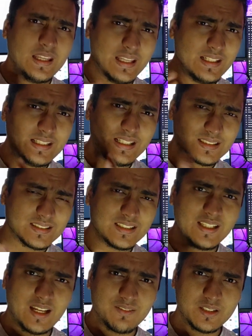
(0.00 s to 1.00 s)
In TRC,
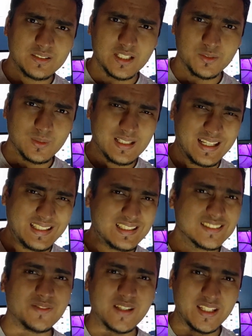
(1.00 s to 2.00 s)
the average annual hike
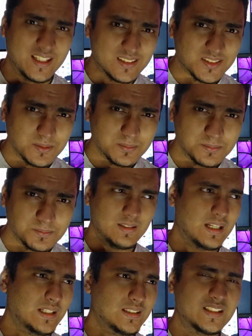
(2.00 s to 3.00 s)
is very less.
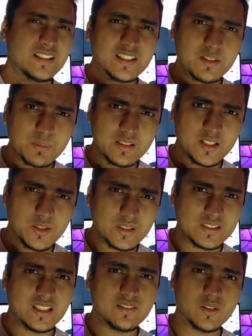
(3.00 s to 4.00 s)
That is, the increment that you
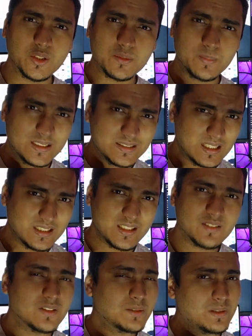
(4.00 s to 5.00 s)
receive on your base
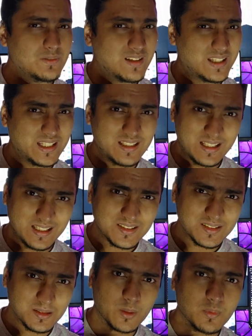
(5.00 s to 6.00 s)
salary will be very
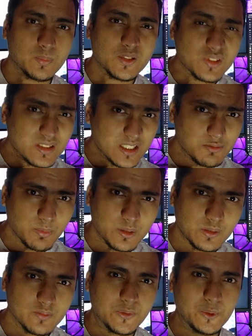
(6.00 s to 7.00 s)
less. From a percentage
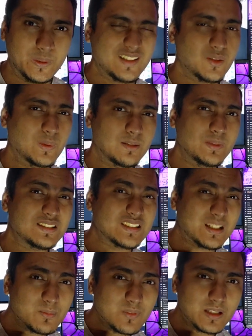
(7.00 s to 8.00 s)
point of view, it will be
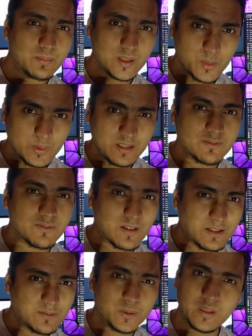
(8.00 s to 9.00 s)
somewhere between
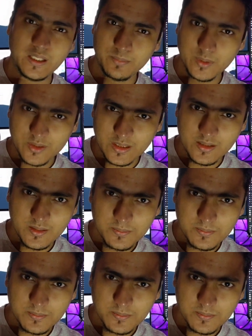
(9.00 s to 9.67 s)
5 to 9%.